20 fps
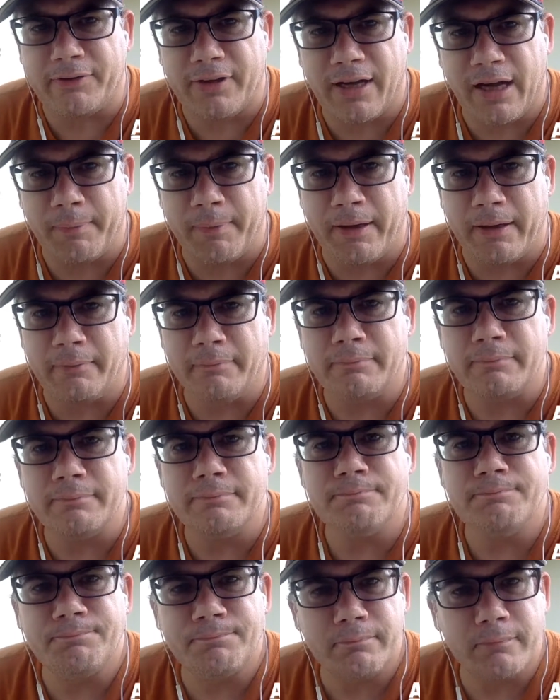It's coming.
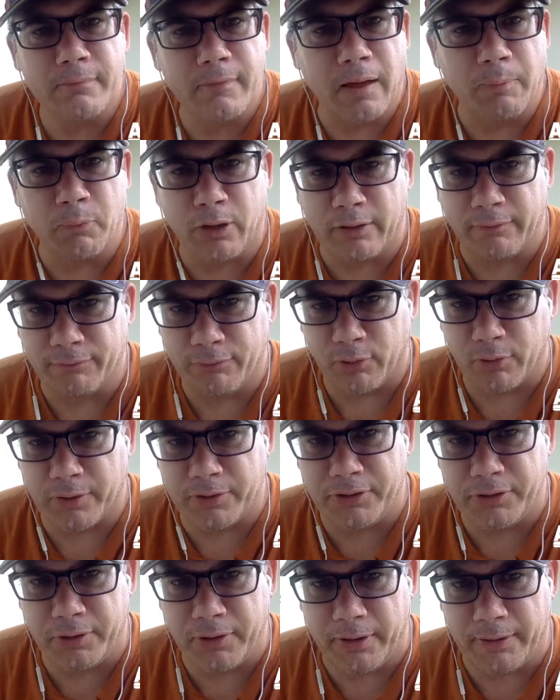I'm looking
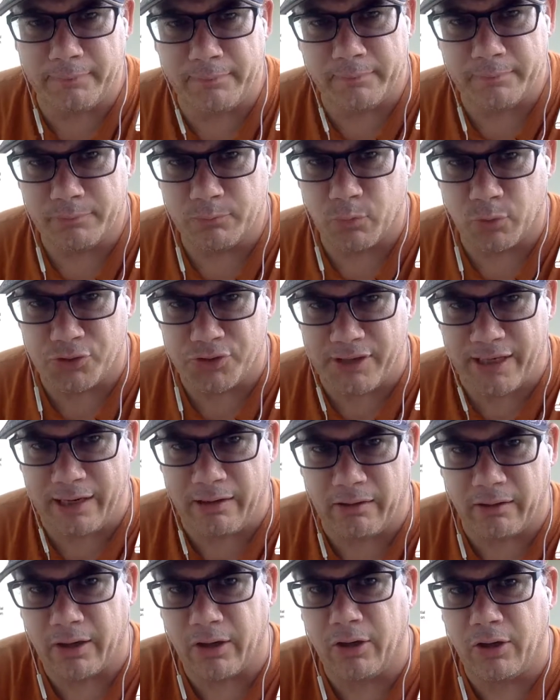forward to it. We'll see
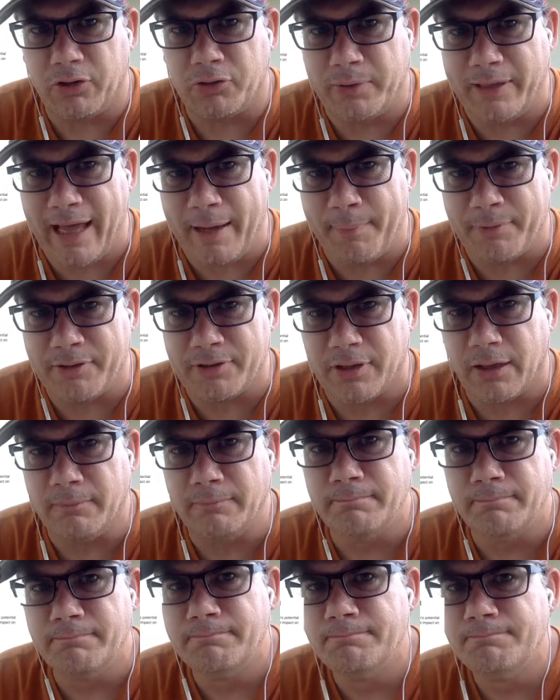how it goes with
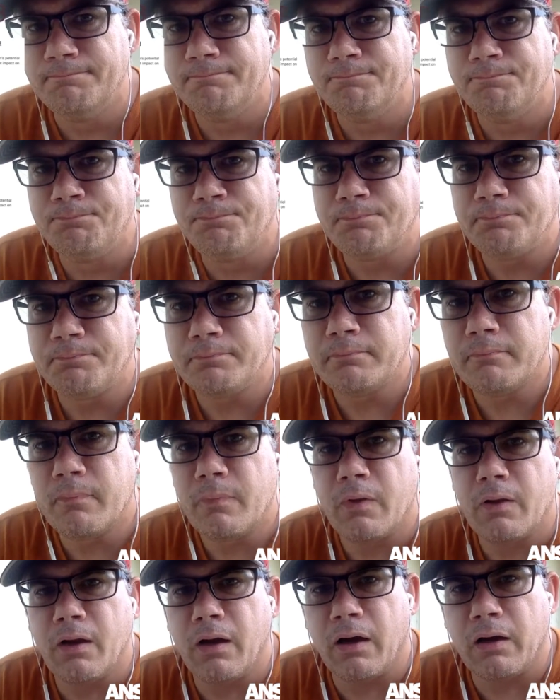Amazon.
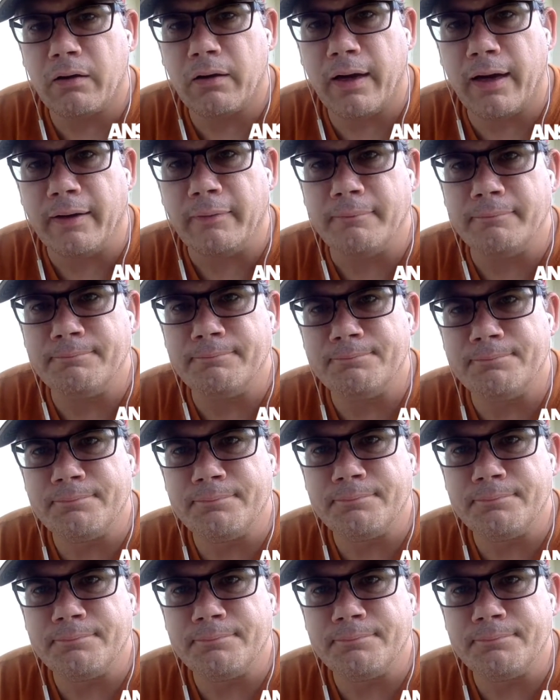All right.